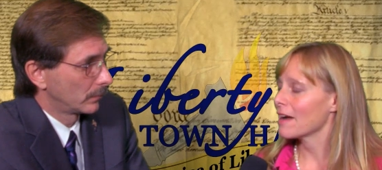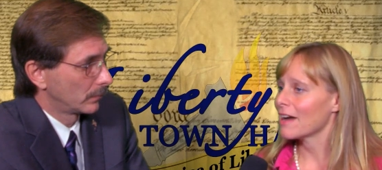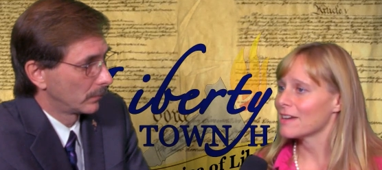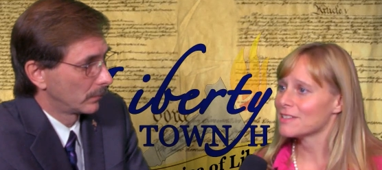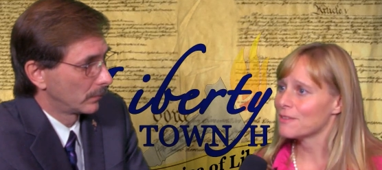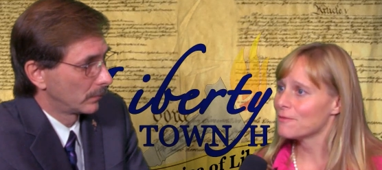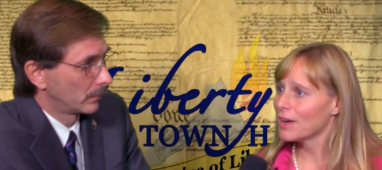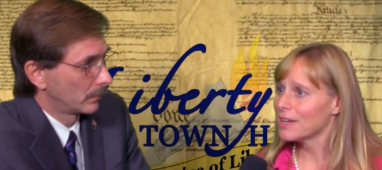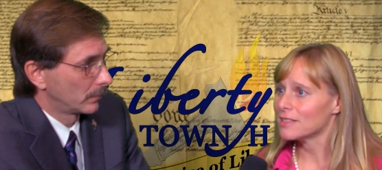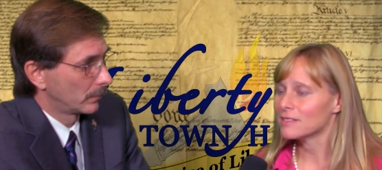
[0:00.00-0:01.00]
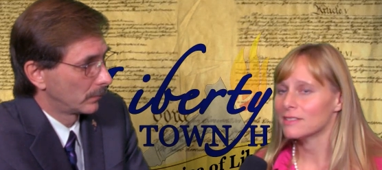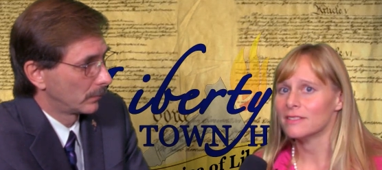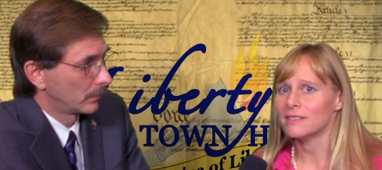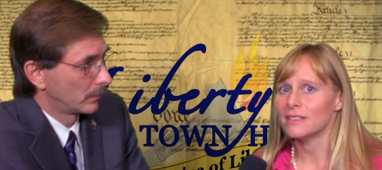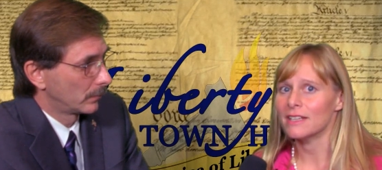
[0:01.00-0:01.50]
Speaker 1: I say fight
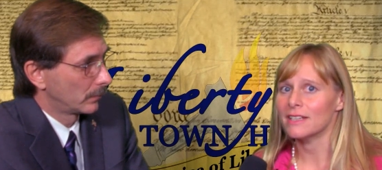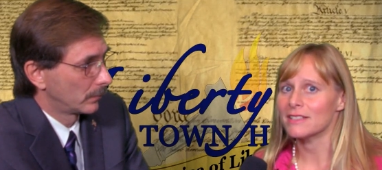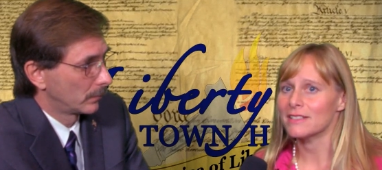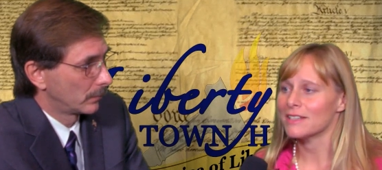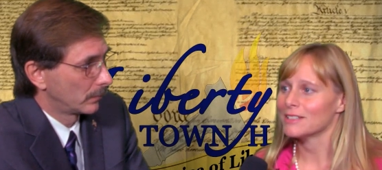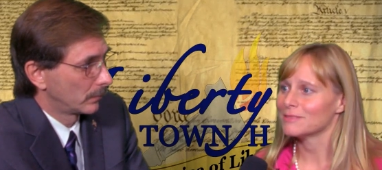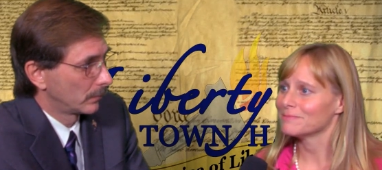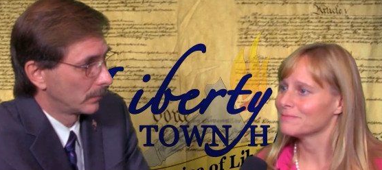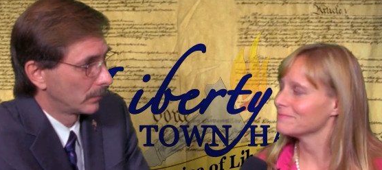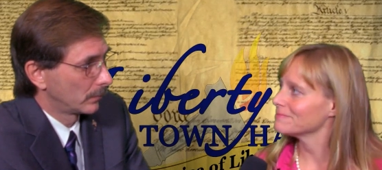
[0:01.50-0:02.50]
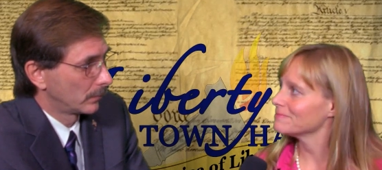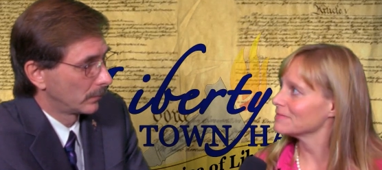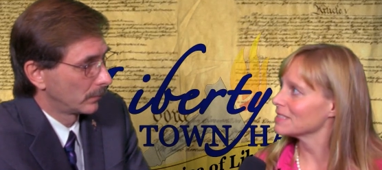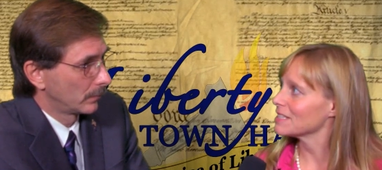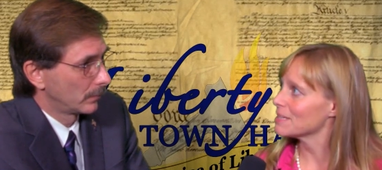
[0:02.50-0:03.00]
and, um,
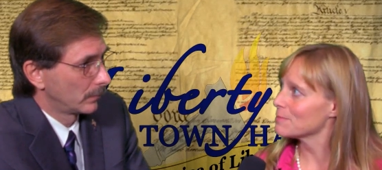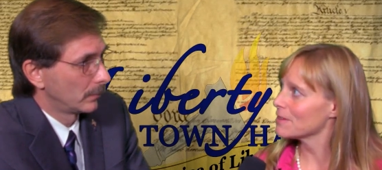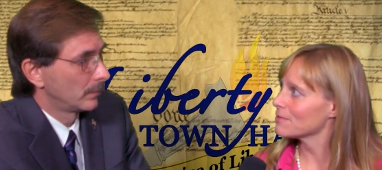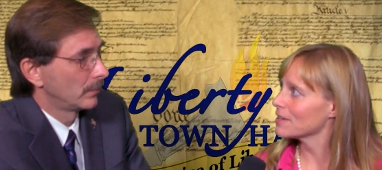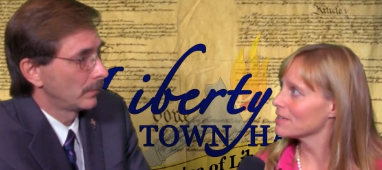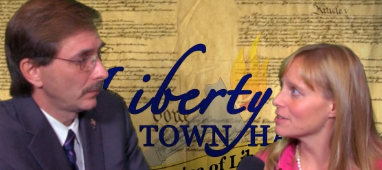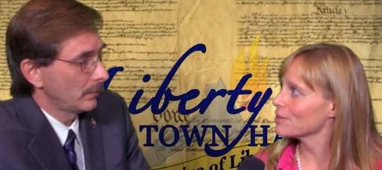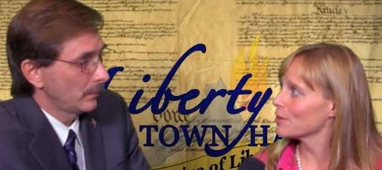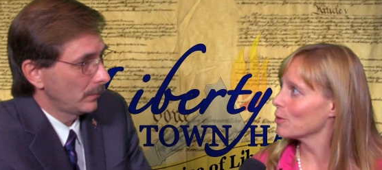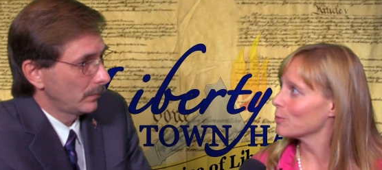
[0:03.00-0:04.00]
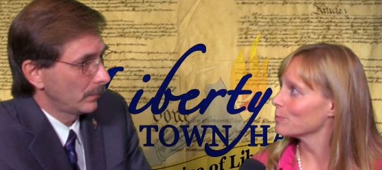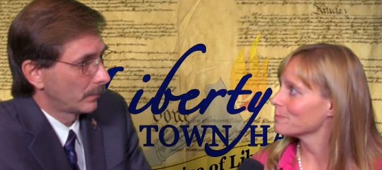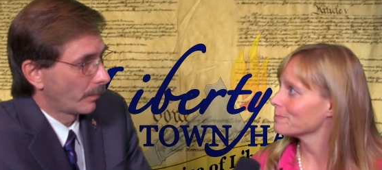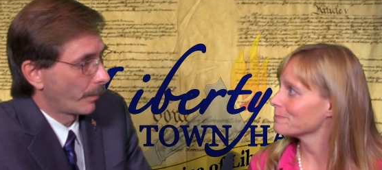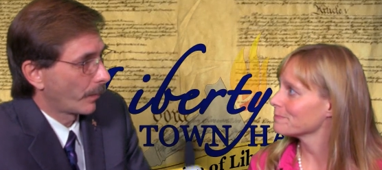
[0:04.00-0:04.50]
and keep that fight here at home.
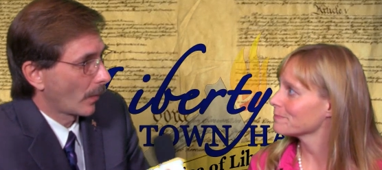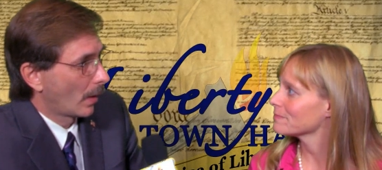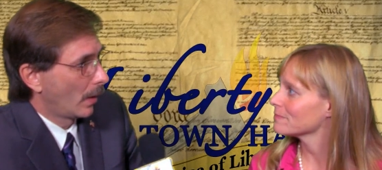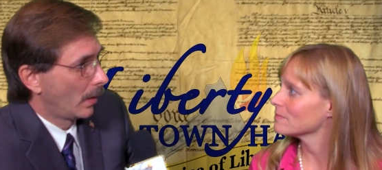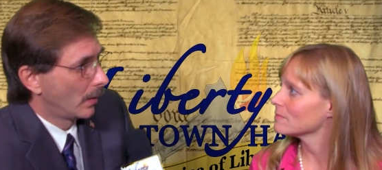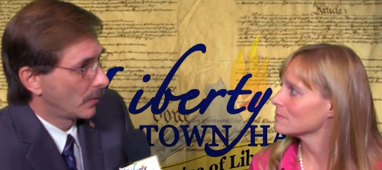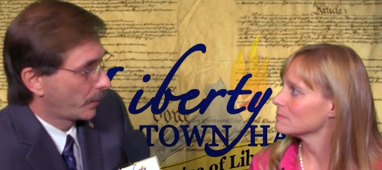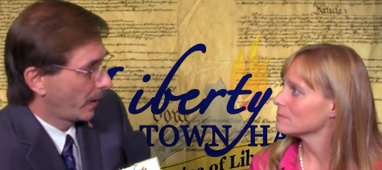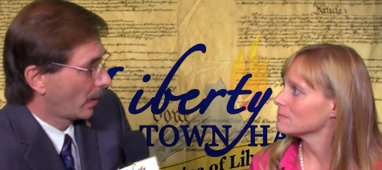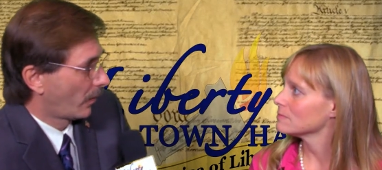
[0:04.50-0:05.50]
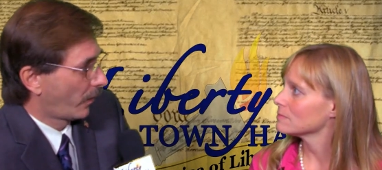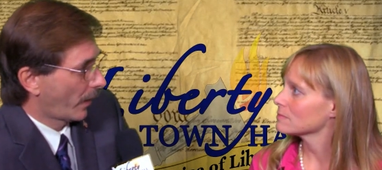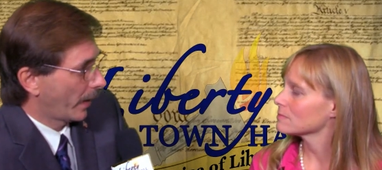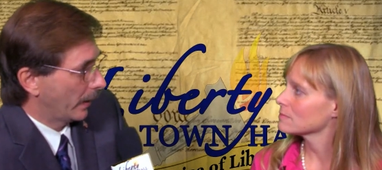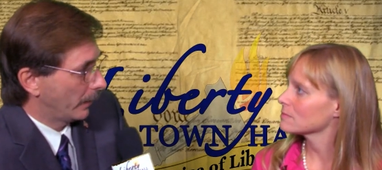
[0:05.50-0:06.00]
Speaker 2: Speaking of
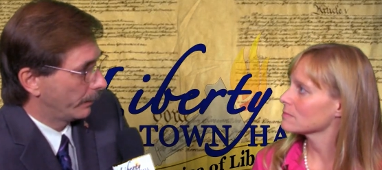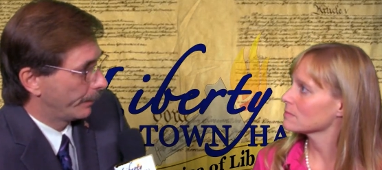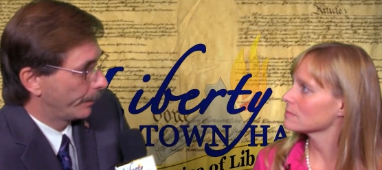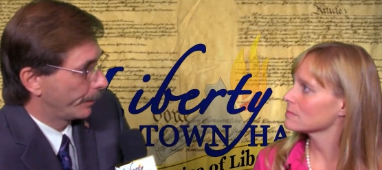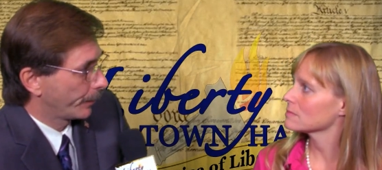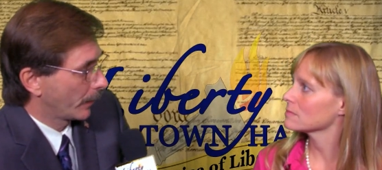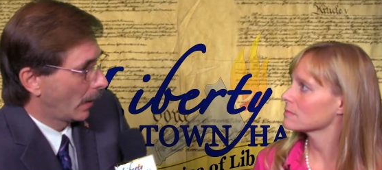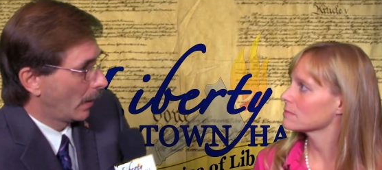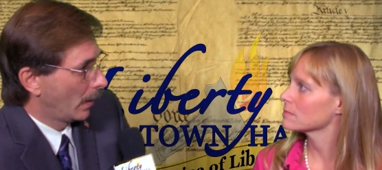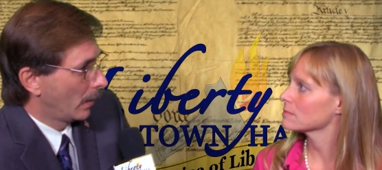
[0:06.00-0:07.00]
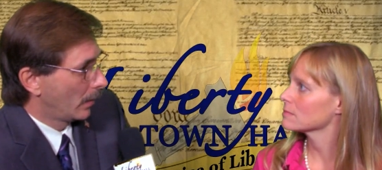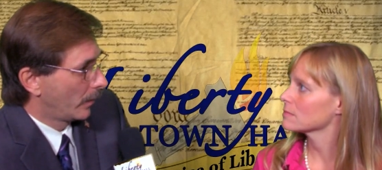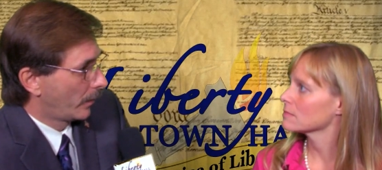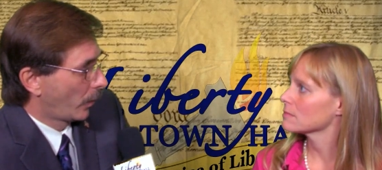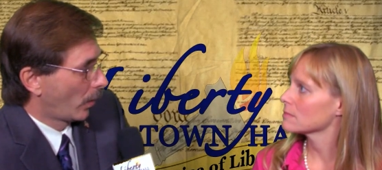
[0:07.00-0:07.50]
fighting,
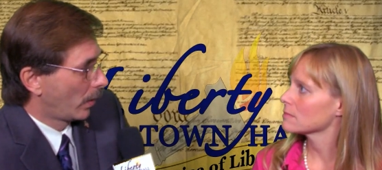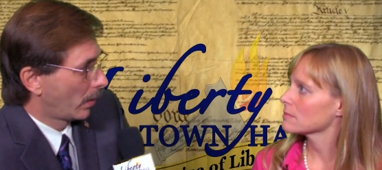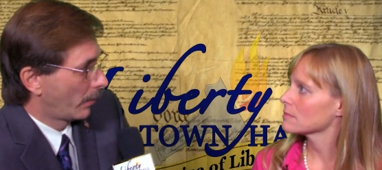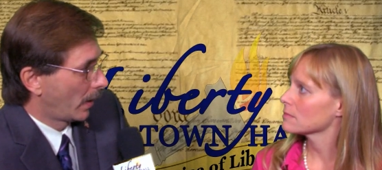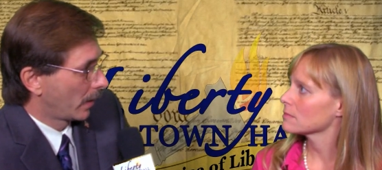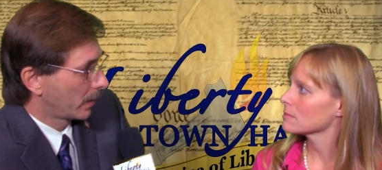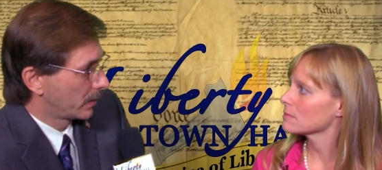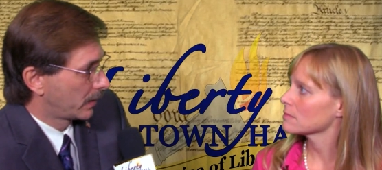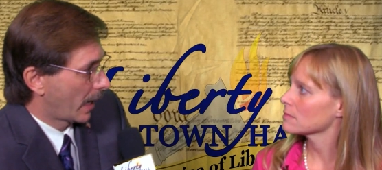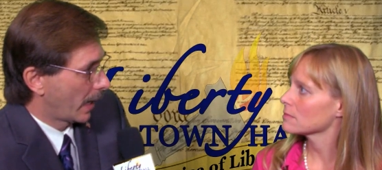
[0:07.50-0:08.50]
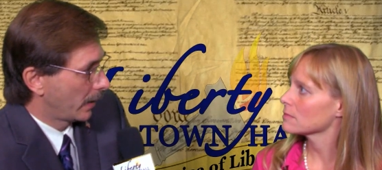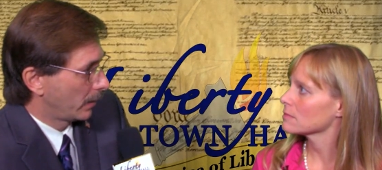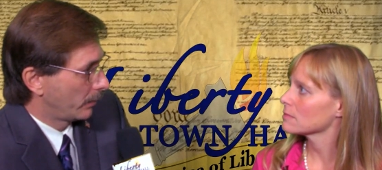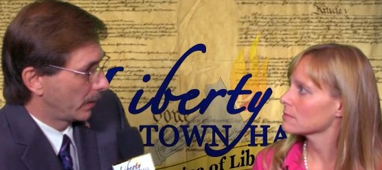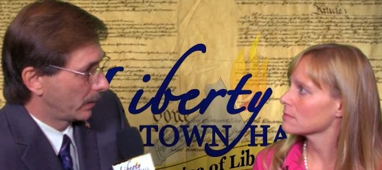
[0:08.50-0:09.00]
Four Americans died
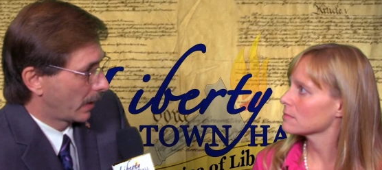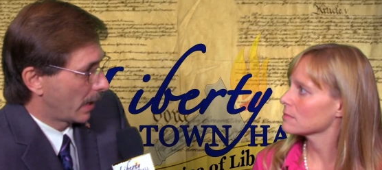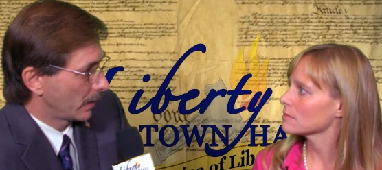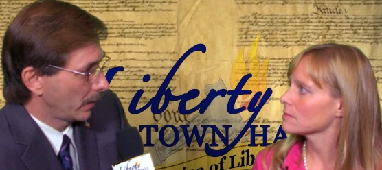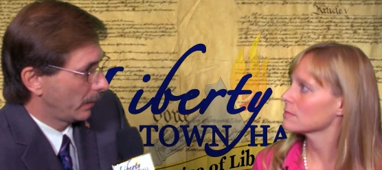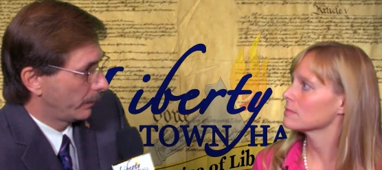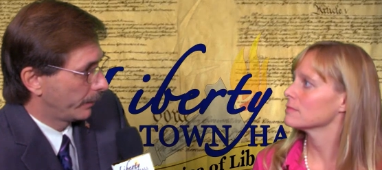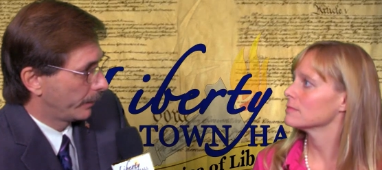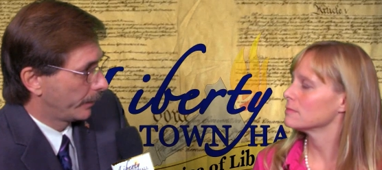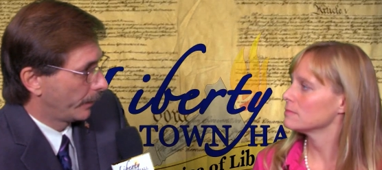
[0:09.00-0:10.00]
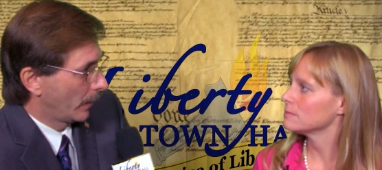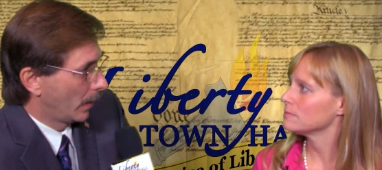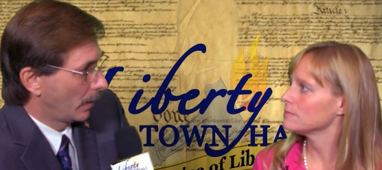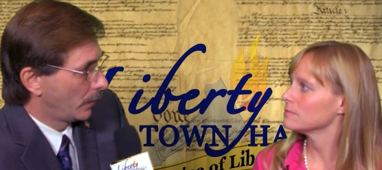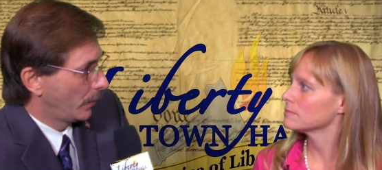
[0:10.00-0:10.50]
in Benghazi.
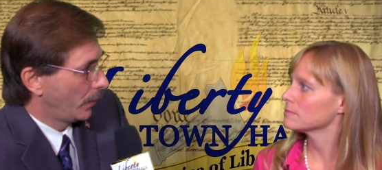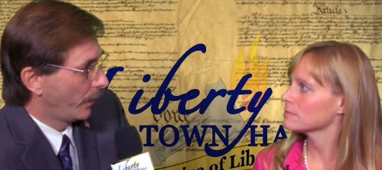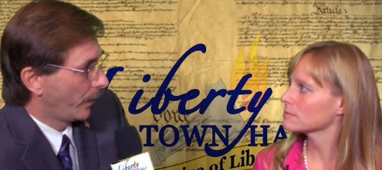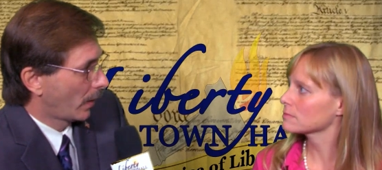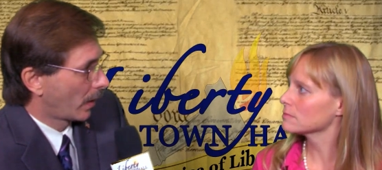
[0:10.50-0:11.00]
Do you feel